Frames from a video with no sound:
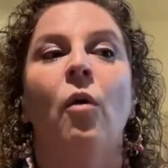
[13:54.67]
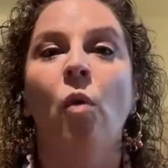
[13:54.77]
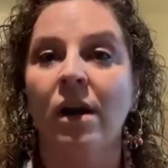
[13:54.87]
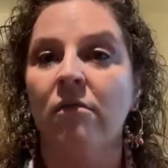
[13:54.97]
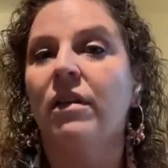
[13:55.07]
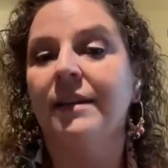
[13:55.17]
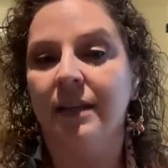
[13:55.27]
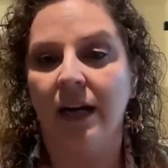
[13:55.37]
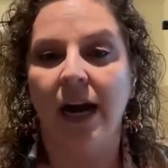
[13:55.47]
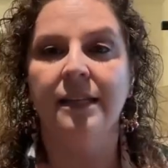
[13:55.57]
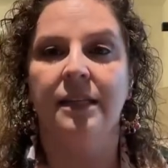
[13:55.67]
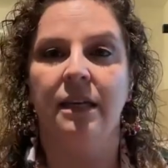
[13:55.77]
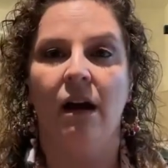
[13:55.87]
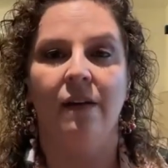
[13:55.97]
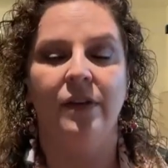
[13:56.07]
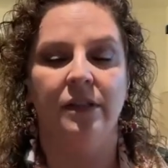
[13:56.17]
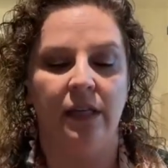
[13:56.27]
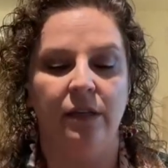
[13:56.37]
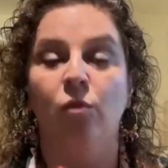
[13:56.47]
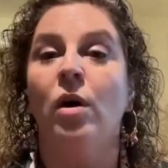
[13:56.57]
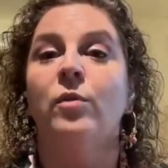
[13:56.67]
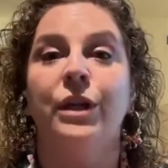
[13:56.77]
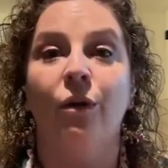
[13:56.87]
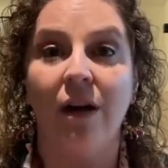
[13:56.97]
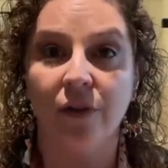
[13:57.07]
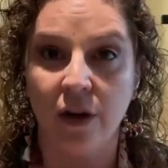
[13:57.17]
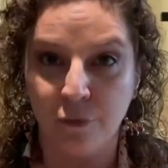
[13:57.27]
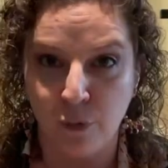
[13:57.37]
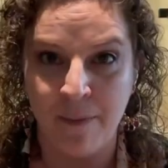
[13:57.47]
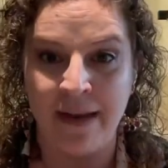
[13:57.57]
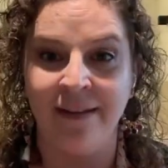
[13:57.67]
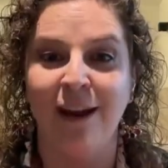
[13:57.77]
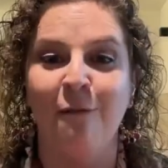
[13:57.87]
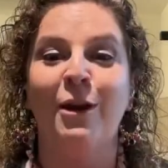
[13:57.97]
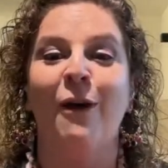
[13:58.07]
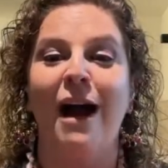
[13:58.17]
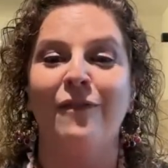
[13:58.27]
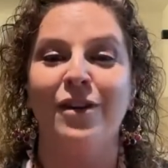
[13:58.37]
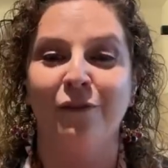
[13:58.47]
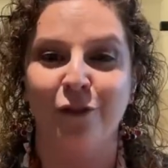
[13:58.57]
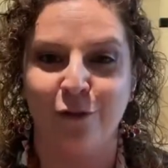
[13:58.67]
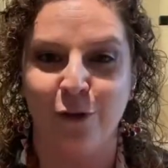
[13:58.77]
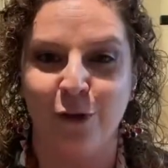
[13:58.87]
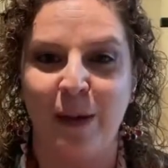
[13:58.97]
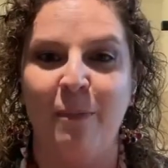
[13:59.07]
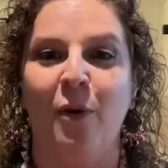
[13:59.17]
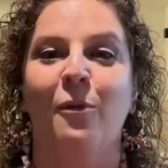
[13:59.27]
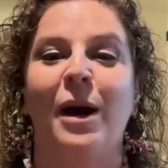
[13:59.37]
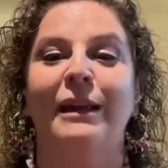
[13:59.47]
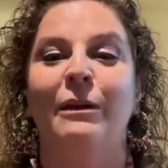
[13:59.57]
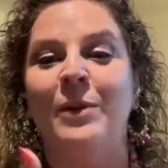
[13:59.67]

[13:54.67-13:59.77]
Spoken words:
One of the things that I see obviously is one, we don't have enough women and we don't have enough diverse people, right?